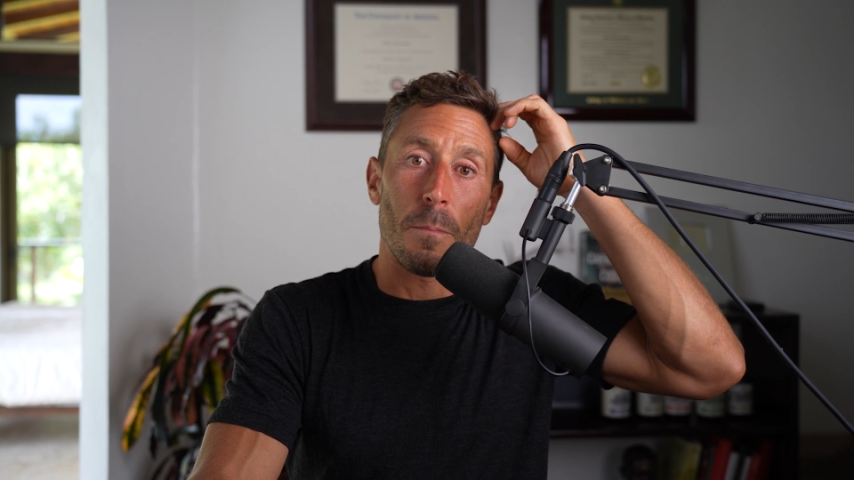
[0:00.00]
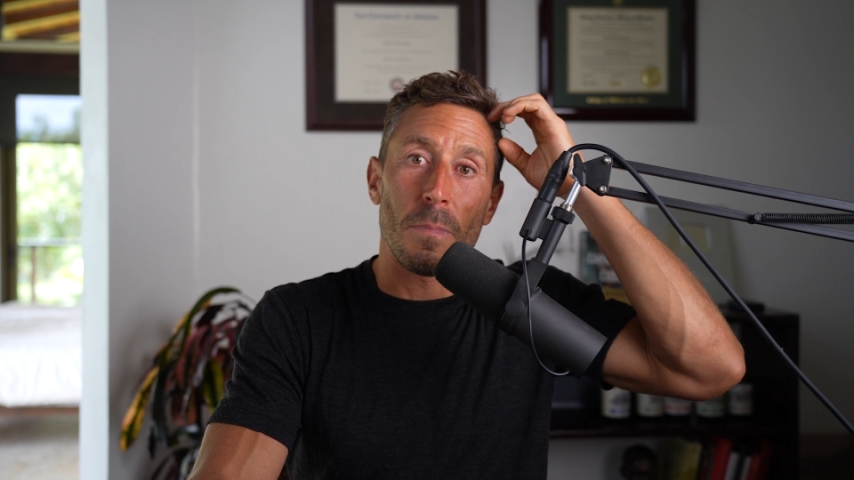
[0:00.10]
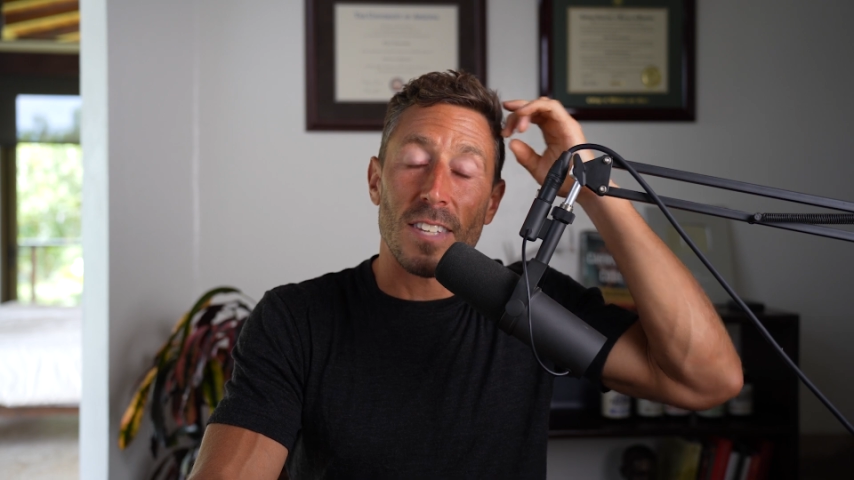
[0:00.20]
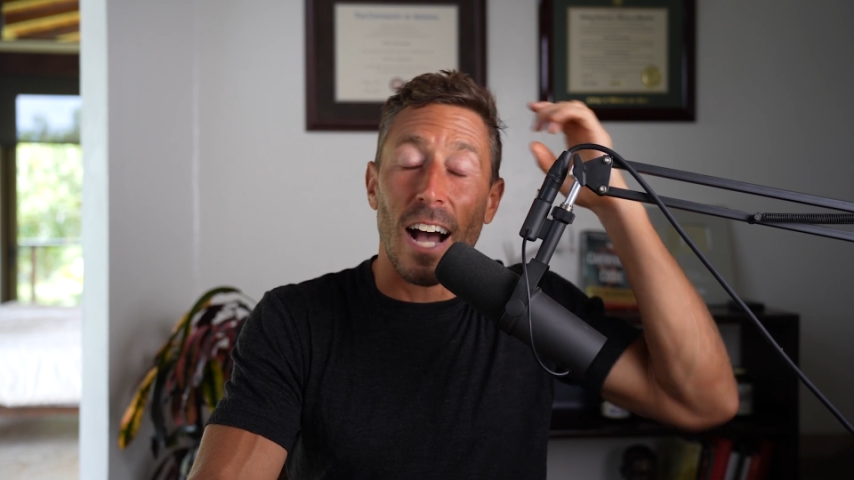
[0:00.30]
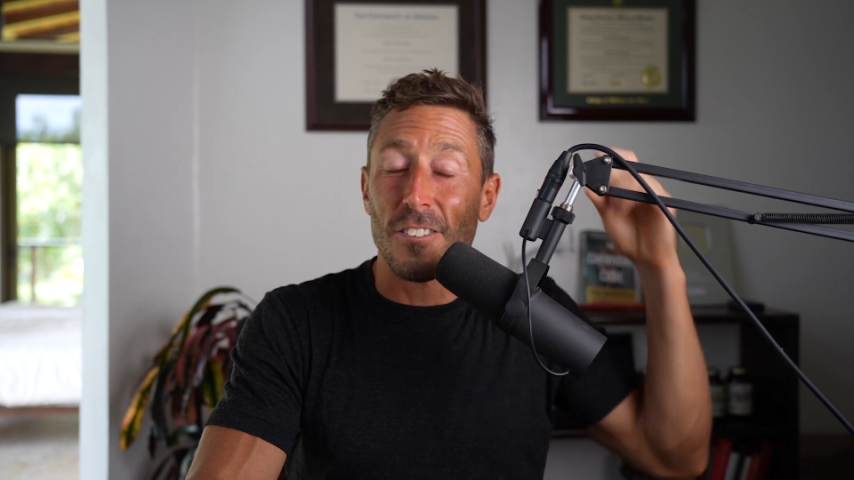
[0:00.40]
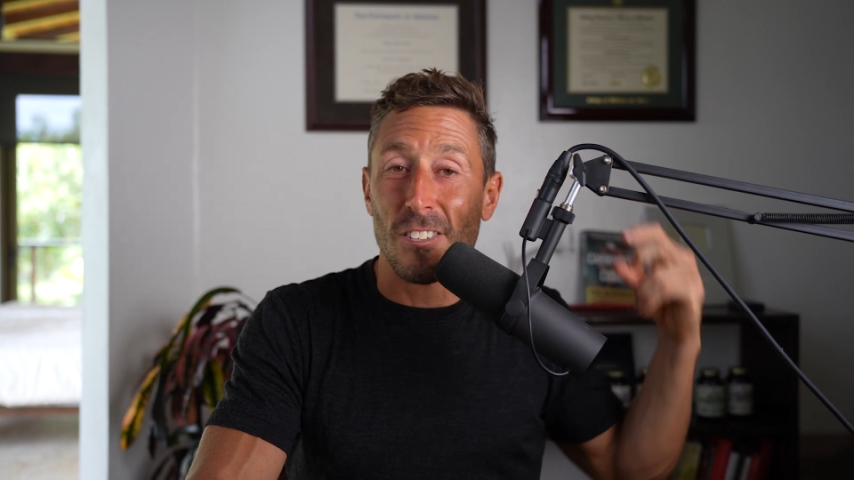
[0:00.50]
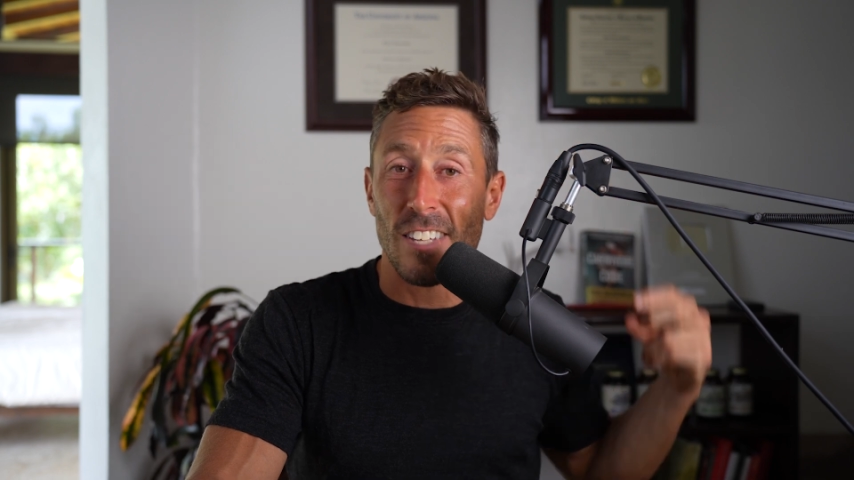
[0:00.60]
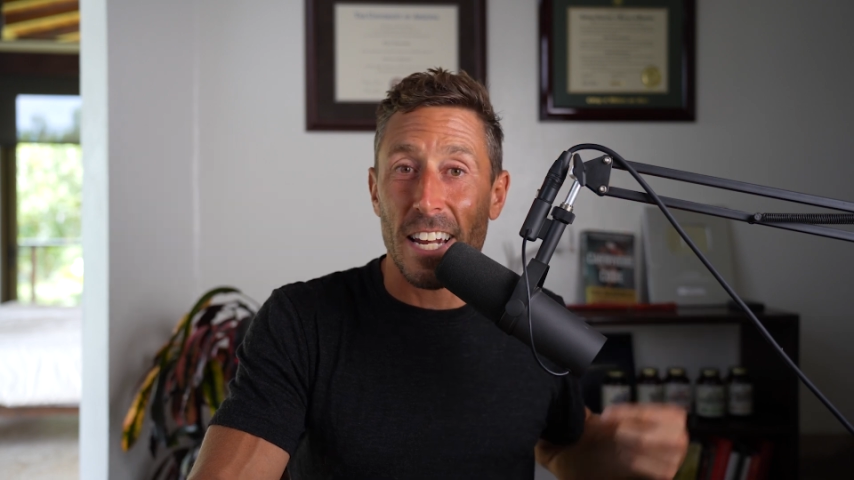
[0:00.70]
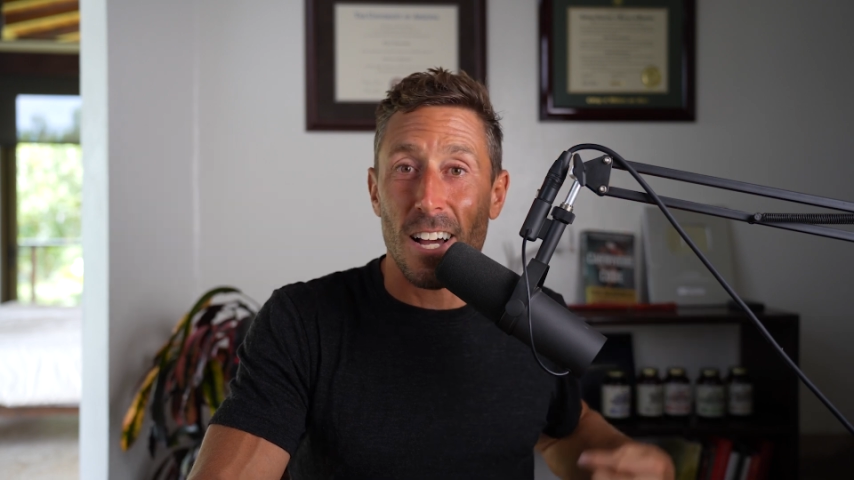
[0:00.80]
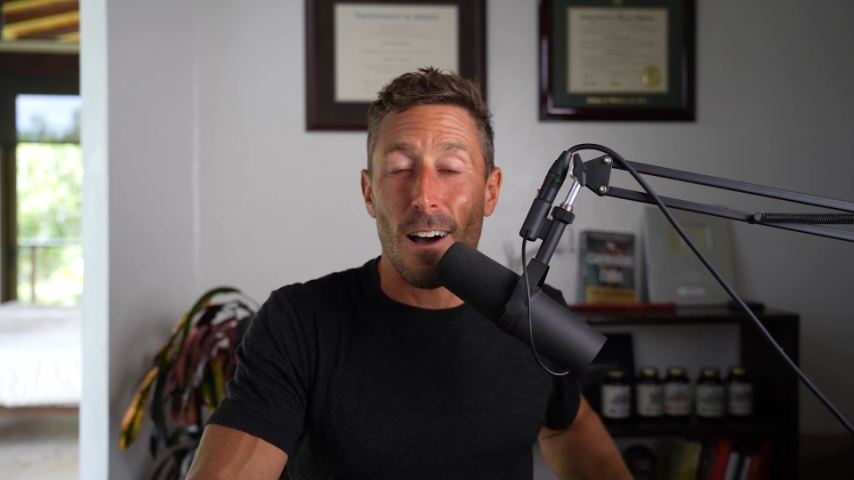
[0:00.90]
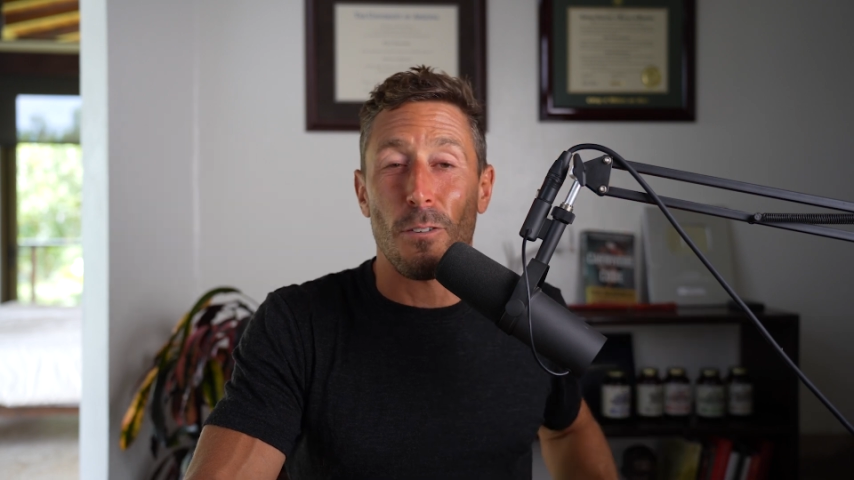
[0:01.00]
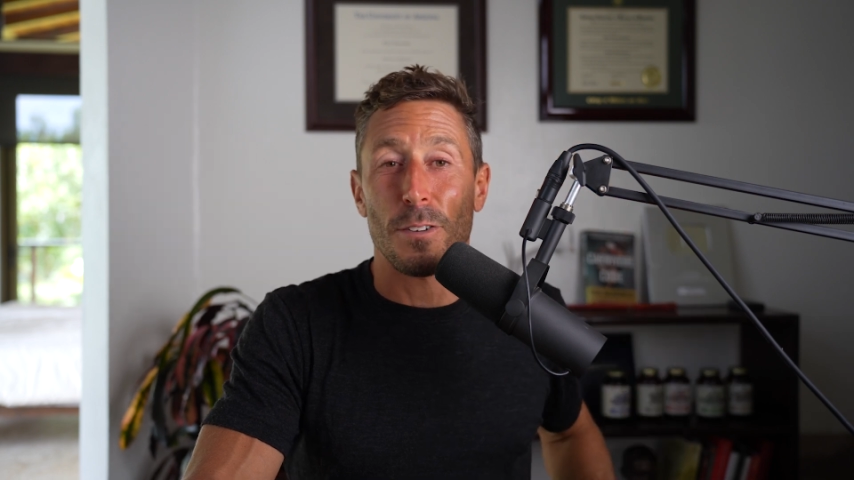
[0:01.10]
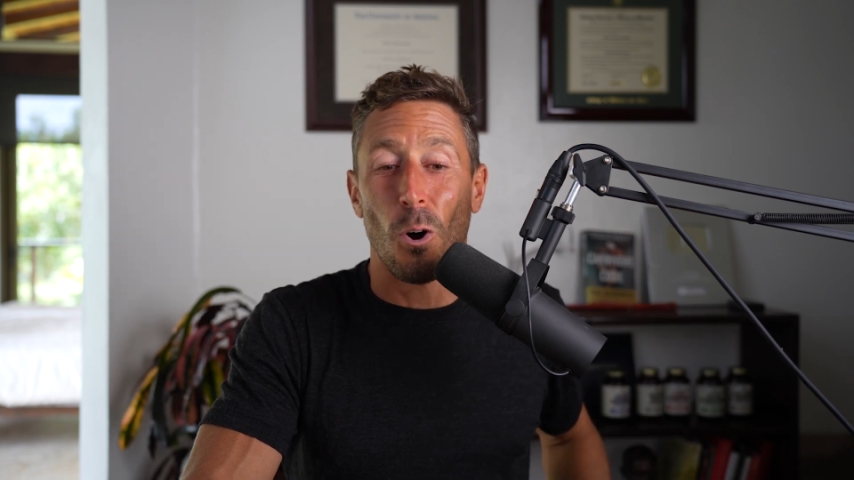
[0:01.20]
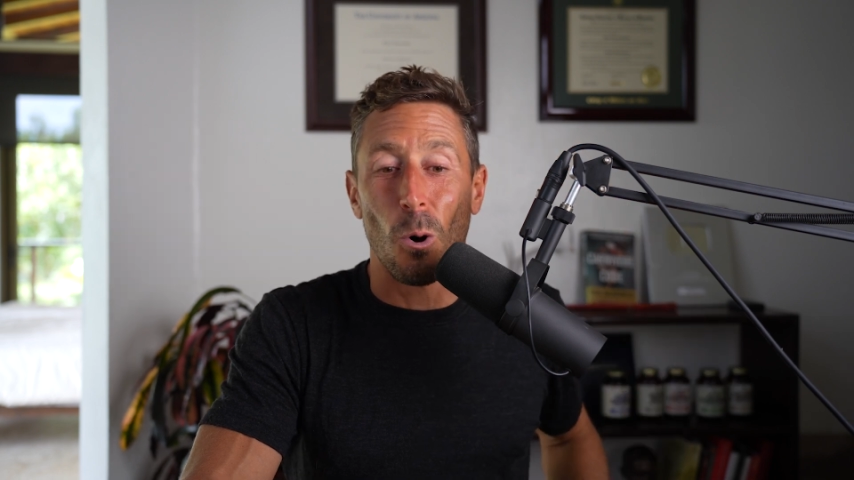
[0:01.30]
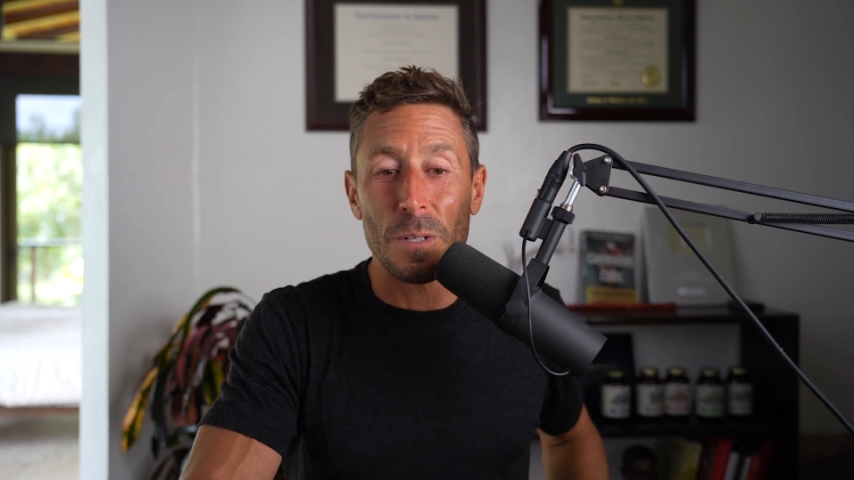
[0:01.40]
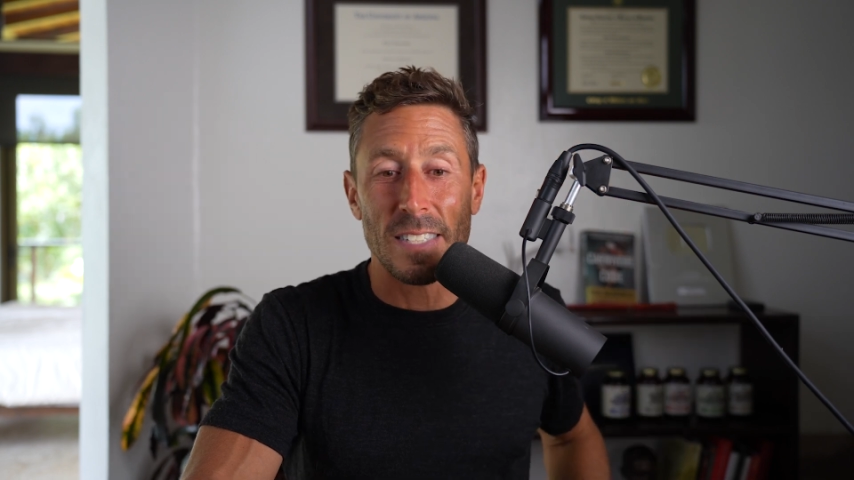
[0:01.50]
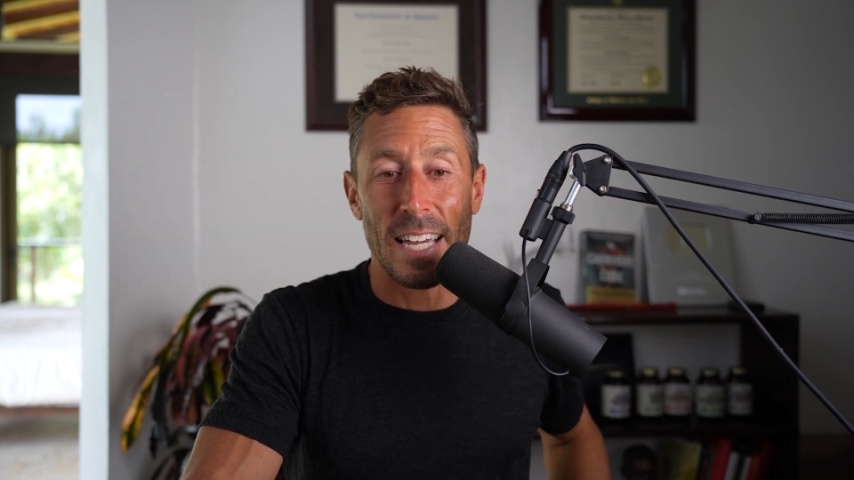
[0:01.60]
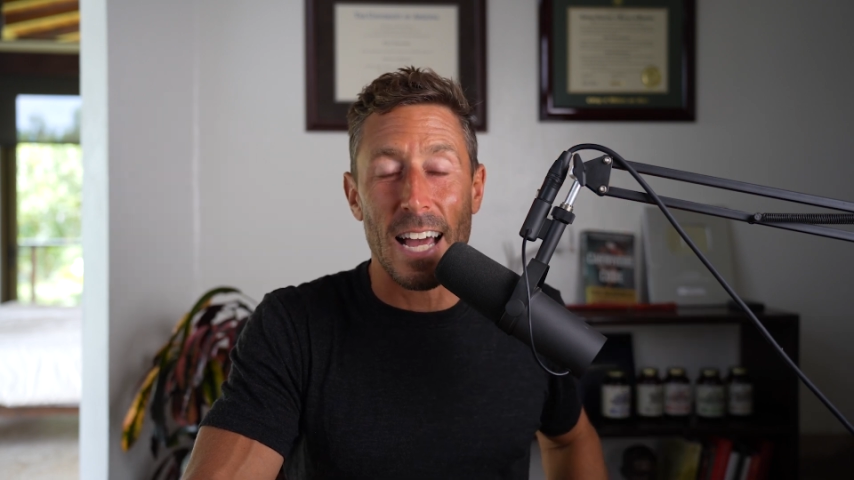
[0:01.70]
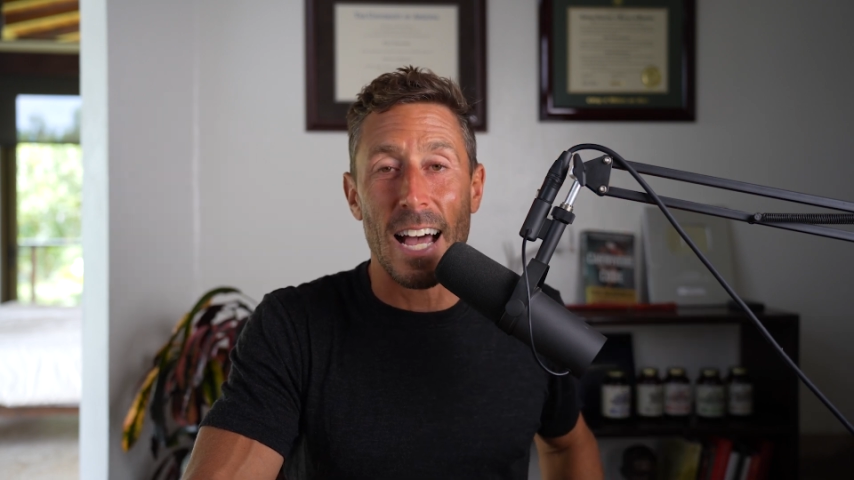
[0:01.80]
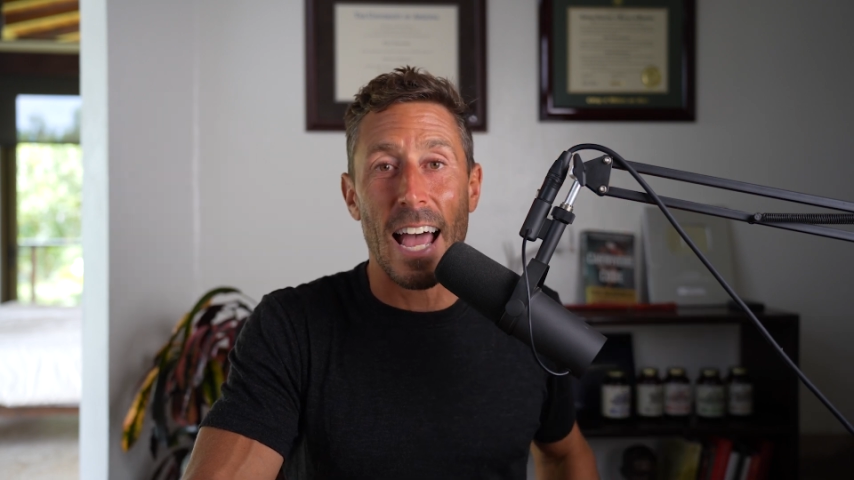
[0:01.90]
massaging data, of withholding
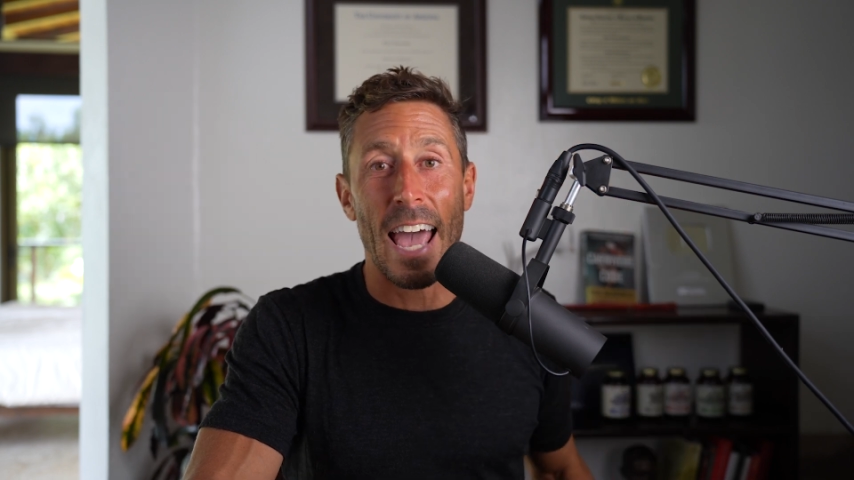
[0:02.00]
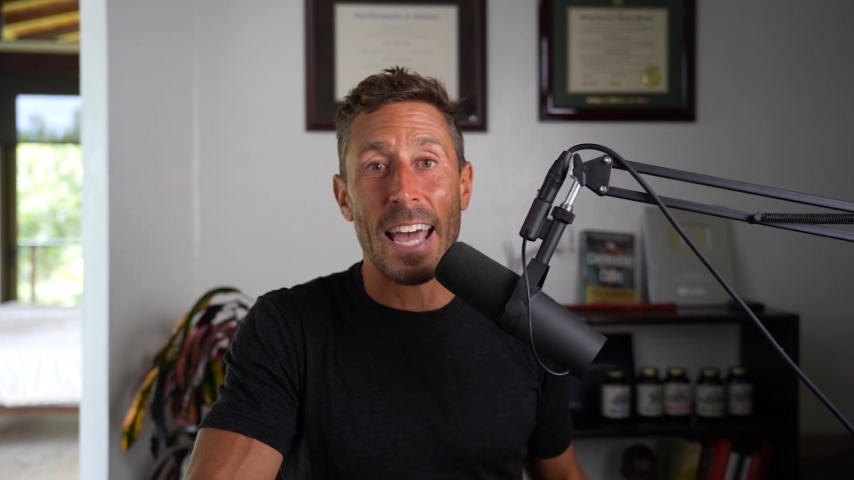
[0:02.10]
data,